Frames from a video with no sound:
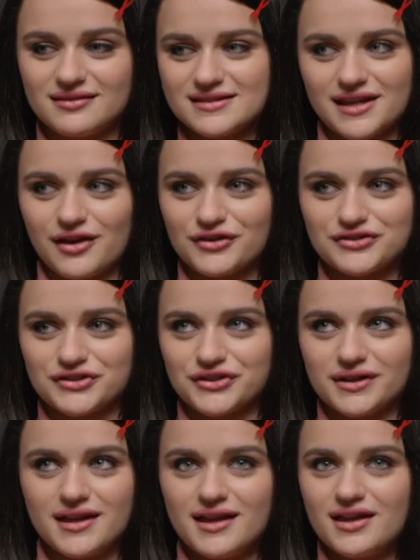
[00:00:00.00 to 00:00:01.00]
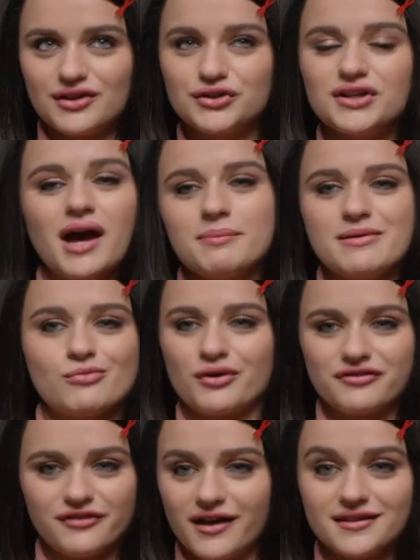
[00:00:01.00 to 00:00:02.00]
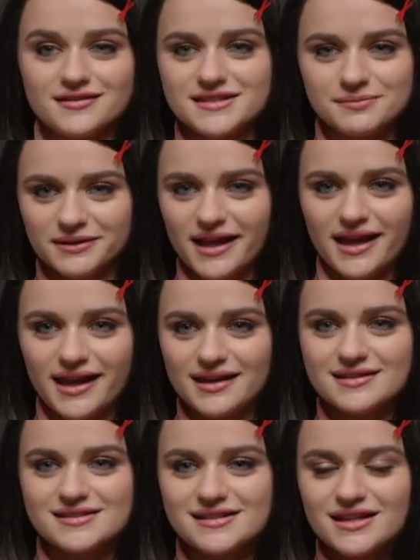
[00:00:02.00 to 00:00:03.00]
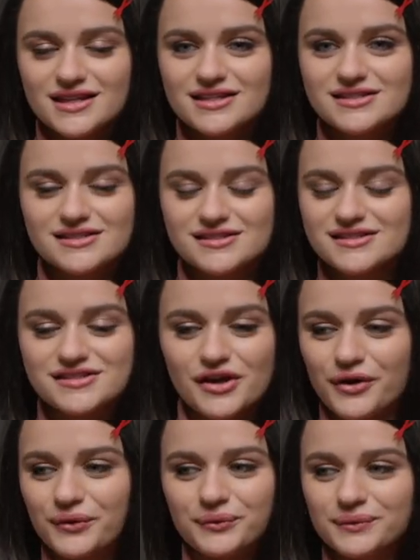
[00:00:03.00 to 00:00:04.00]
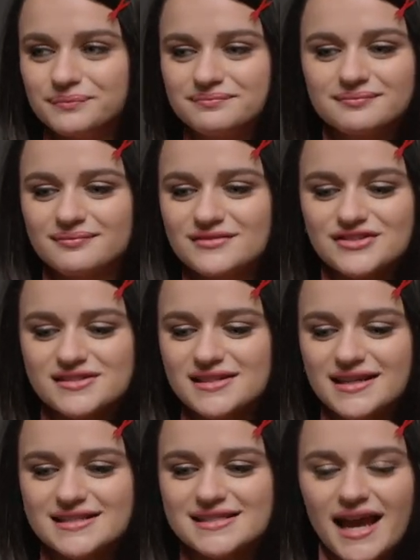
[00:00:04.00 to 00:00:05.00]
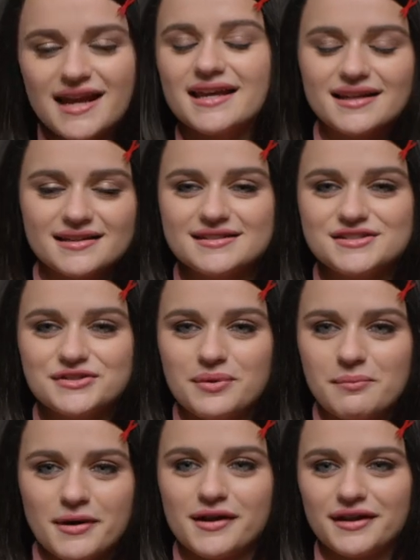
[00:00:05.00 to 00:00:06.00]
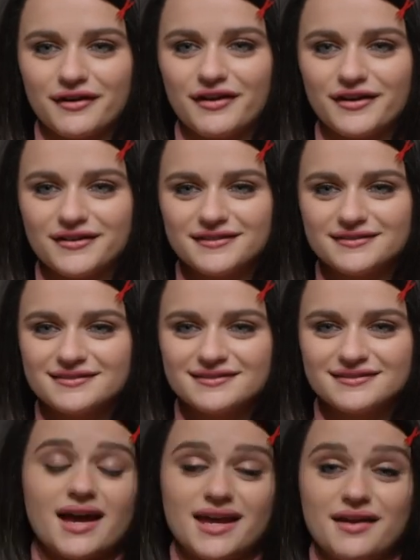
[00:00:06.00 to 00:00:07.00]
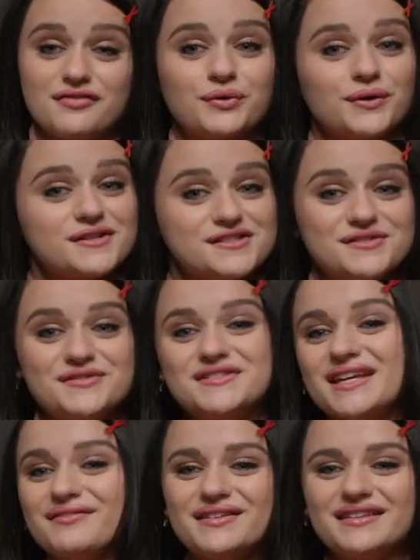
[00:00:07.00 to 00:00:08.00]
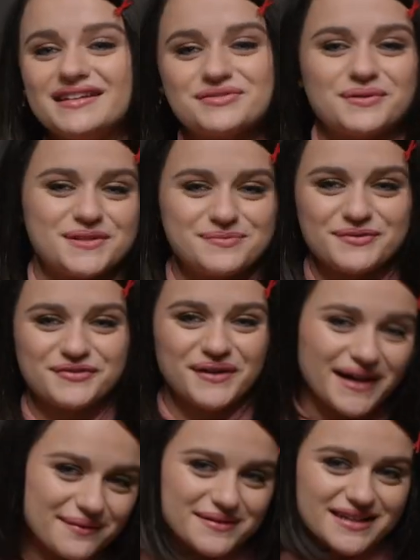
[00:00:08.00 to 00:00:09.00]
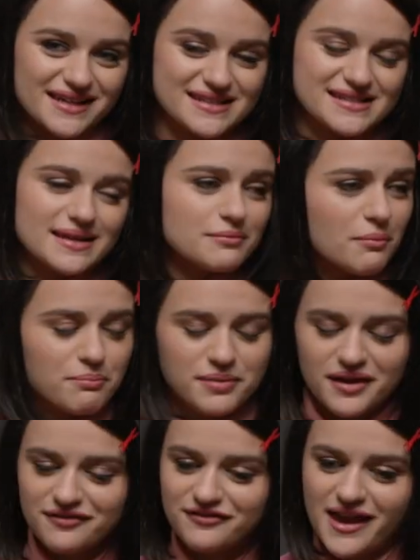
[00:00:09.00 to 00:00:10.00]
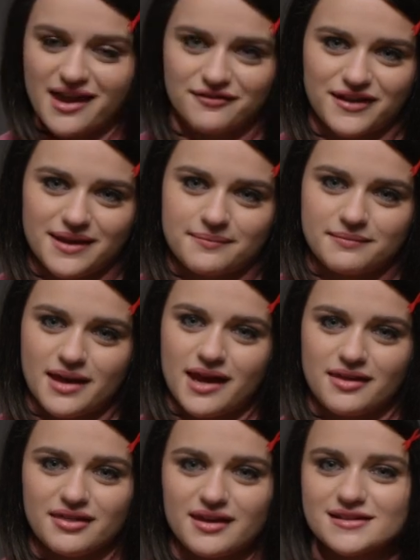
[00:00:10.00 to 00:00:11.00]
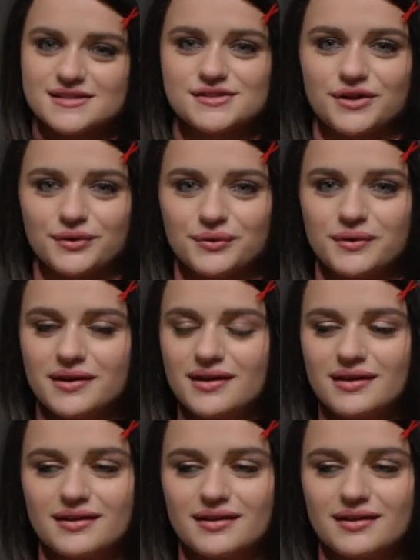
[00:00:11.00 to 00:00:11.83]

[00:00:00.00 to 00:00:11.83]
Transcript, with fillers: this character could not be more fun to play. It is so just exciting to embody her. I, of course, knew who David Leitch was before coming to this. I'm a big fan of him. I think it's so,